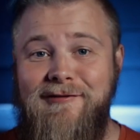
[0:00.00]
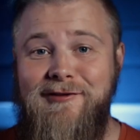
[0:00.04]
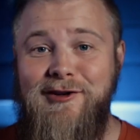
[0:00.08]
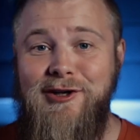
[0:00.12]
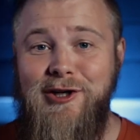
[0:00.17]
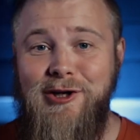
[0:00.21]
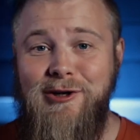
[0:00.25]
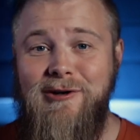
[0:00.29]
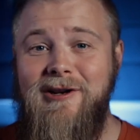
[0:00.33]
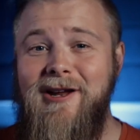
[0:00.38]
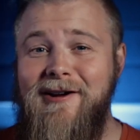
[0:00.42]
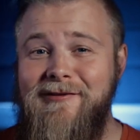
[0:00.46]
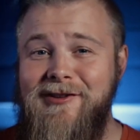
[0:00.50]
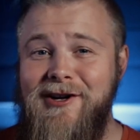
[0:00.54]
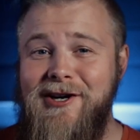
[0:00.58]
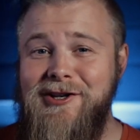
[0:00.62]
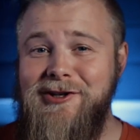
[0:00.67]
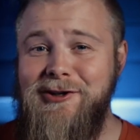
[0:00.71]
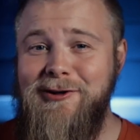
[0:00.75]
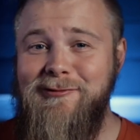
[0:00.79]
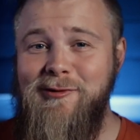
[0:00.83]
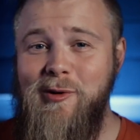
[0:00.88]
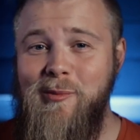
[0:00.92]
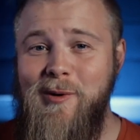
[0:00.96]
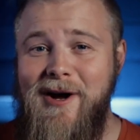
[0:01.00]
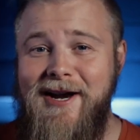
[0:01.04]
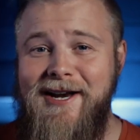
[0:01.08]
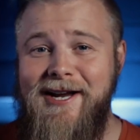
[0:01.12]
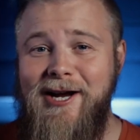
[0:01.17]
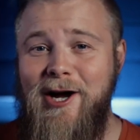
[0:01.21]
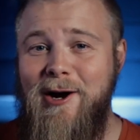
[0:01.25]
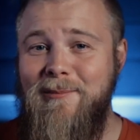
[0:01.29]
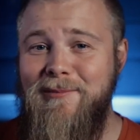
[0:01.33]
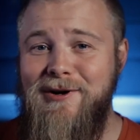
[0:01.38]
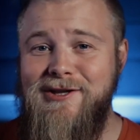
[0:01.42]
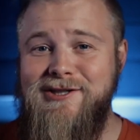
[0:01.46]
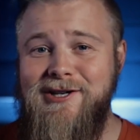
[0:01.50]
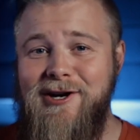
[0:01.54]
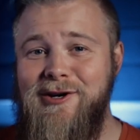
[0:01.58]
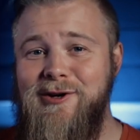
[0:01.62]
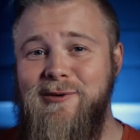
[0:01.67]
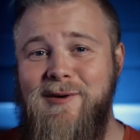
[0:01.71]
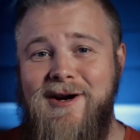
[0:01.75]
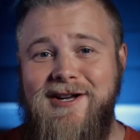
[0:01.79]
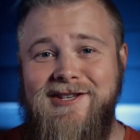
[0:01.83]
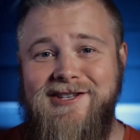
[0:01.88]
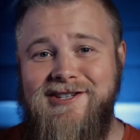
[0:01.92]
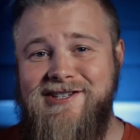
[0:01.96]
if you love the idea of a wedding album I don't know
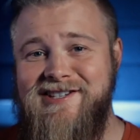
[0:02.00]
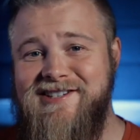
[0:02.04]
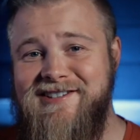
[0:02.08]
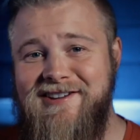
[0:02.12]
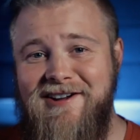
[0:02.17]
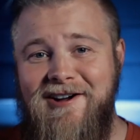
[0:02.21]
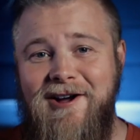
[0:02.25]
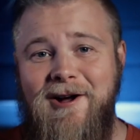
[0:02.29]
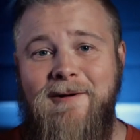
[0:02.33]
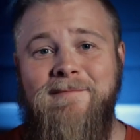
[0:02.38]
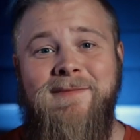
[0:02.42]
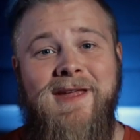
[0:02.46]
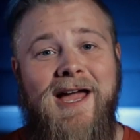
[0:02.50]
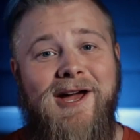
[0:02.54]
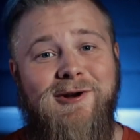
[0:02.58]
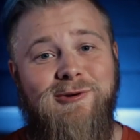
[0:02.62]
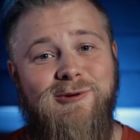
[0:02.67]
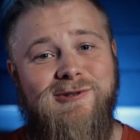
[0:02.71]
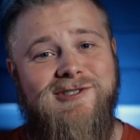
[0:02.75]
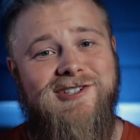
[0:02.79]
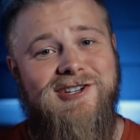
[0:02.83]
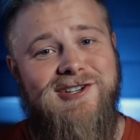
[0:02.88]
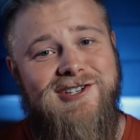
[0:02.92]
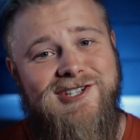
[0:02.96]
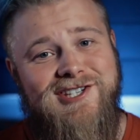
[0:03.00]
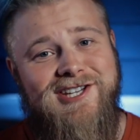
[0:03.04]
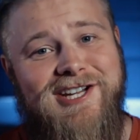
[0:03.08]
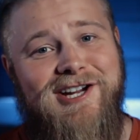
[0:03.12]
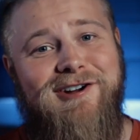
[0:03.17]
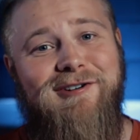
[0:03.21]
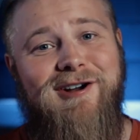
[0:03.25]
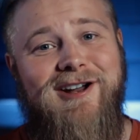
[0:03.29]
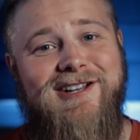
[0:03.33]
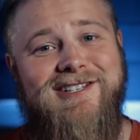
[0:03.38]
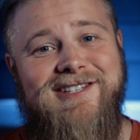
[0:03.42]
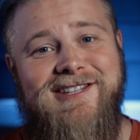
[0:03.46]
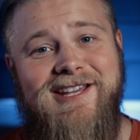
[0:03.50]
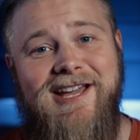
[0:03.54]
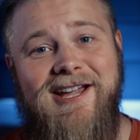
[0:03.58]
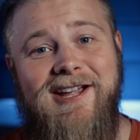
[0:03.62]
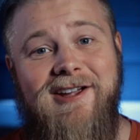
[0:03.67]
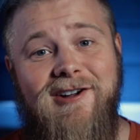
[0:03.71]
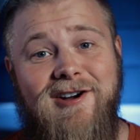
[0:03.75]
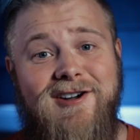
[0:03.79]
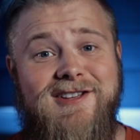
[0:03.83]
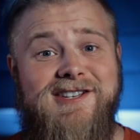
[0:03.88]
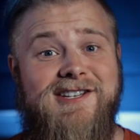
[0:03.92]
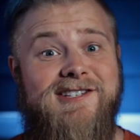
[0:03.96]
where to start, and also stick around to the end
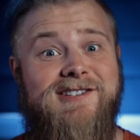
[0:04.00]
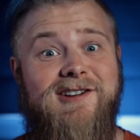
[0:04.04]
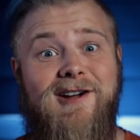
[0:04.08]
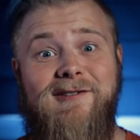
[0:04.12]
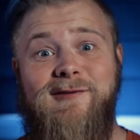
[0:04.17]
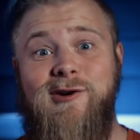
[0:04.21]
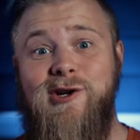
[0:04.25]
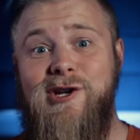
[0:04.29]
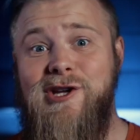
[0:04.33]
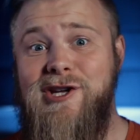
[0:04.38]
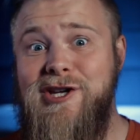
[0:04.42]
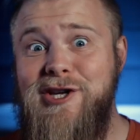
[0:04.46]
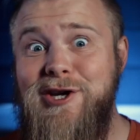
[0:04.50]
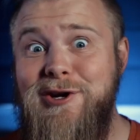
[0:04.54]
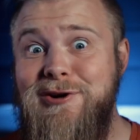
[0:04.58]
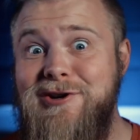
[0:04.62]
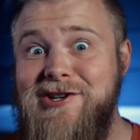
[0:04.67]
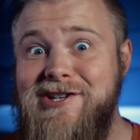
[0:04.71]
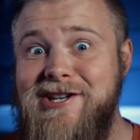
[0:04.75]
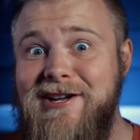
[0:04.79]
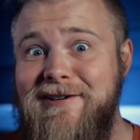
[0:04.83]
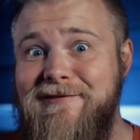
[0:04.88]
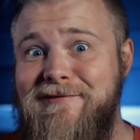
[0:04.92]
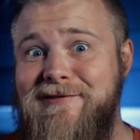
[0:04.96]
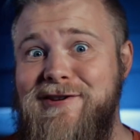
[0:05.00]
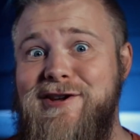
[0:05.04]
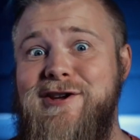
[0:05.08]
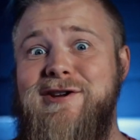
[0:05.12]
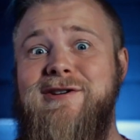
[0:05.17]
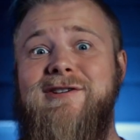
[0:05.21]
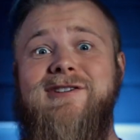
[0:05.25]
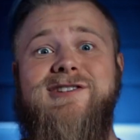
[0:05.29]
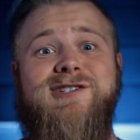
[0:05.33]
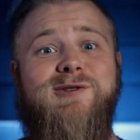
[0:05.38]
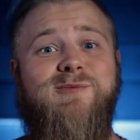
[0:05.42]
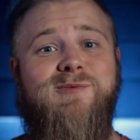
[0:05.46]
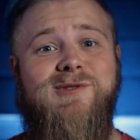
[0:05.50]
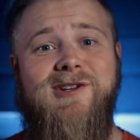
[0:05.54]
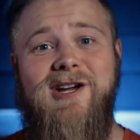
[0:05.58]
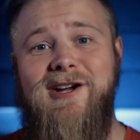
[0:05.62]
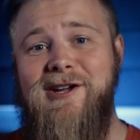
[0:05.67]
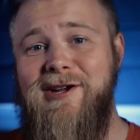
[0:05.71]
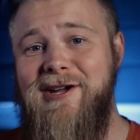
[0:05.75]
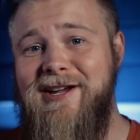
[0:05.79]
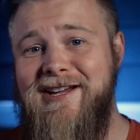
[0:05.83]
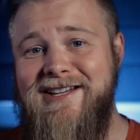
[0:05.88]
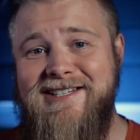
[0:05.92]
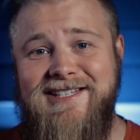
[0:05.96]
guys because I've got a huge tip for you to tell
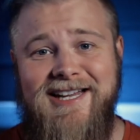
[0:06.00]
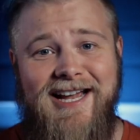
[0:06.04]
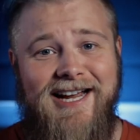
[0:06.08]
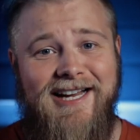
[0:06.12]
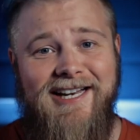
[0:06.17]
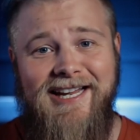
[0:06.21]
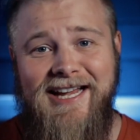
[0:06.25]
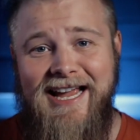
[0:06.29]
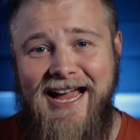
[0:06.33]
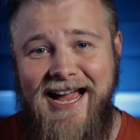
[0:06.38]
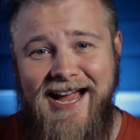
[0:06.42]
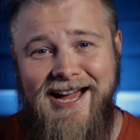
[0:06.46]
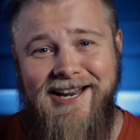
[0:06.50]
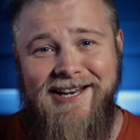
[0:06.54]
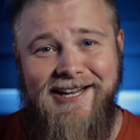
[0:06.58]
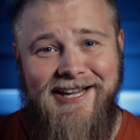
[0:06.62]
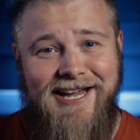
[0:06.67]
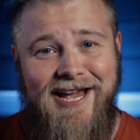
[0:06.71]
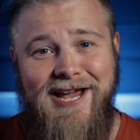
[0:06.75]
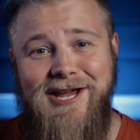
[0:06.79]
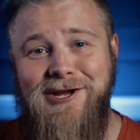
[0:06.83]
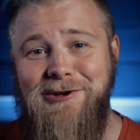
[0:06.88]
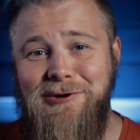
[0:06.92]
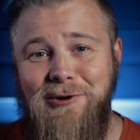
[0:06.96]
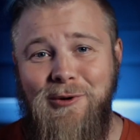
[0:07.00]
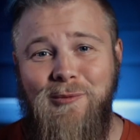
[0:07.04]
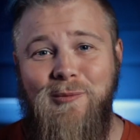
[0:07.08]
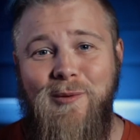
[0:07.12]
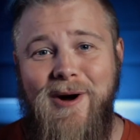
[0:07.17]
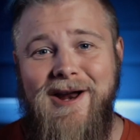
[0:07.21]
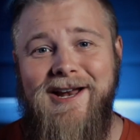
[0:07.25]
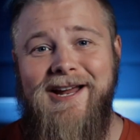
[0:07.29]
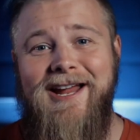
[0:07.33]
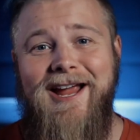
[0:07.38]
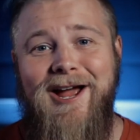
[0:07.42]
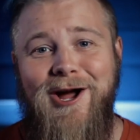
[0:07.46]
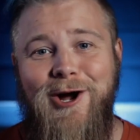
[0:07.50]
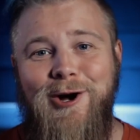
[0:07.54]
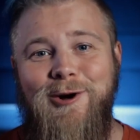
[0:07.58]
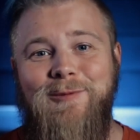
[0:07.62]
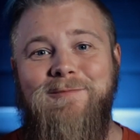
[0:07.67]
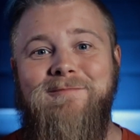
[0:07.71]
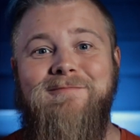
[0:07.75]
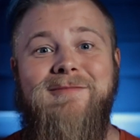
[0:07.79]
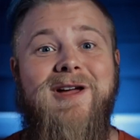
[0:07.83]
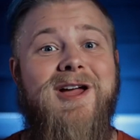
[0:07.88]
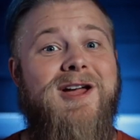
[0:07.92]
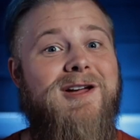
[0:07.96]
you exactly how to get your wedding
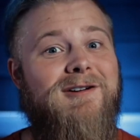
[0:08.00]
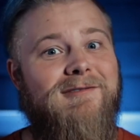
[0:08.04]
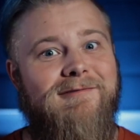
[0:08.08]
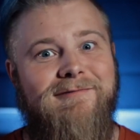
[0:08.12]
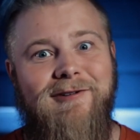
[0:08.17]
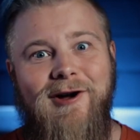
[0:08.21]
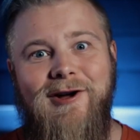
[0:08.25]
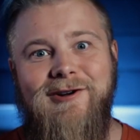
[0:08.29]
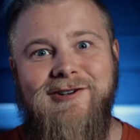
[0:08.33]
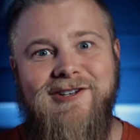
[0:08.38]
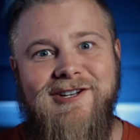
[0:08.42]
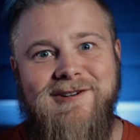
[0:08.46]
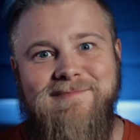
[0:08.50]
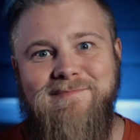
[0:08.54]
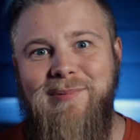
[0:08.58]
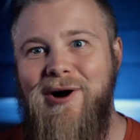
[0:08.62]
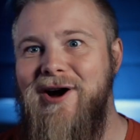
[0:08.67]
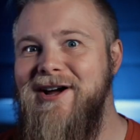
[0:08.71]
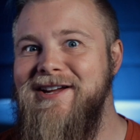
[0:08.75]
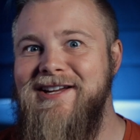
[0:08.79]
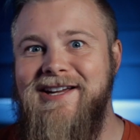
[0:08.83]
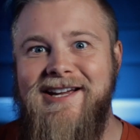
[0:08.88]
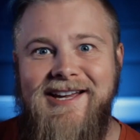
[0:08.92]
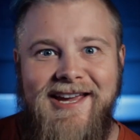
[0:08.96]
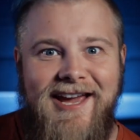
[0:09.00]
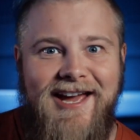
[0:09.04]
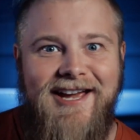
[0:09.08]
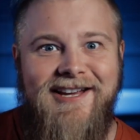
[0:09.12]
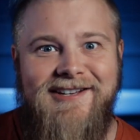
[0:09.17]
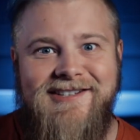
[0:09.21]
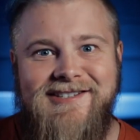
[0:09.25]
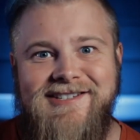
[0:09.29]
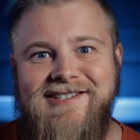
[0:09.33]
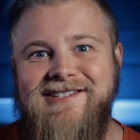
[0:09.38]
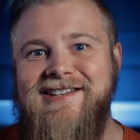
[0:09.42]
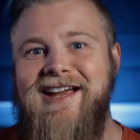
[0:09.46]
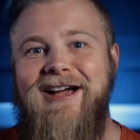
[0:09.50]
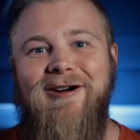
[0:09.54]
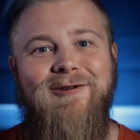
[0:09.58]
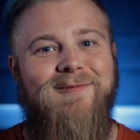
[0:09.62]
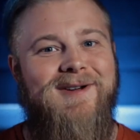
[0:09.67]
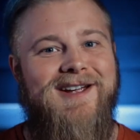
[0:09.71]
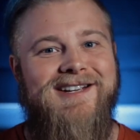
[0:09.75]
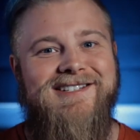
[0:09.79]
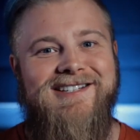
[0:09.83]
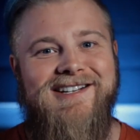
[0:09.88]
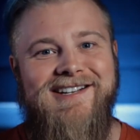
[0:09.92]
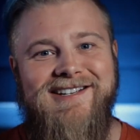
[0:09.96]
album funded by your guests. How
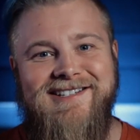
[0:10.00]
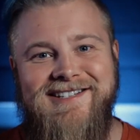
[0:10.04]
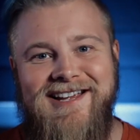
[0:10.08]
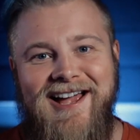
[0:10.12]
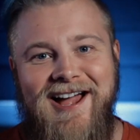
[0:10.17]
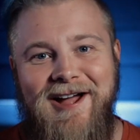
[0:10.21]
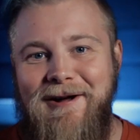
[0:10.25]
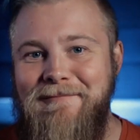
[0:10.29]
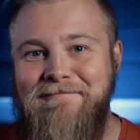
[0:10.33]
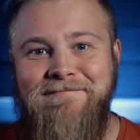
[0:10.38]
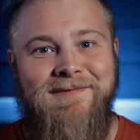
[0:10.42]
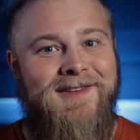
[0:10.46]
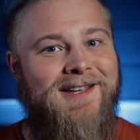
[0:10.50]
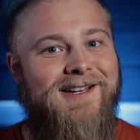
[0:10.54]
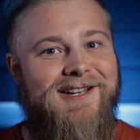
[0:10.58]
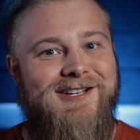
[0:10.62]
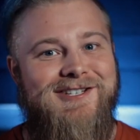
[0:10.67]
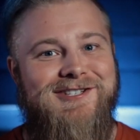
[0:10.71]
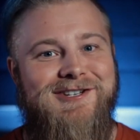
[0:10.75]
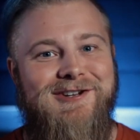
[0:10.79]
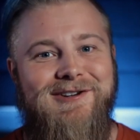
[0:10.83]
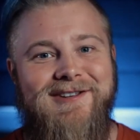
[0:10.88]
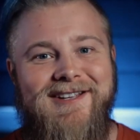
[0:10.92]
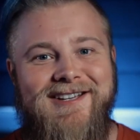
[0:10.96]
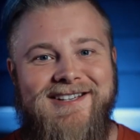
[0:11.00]
amazing is that? Let's do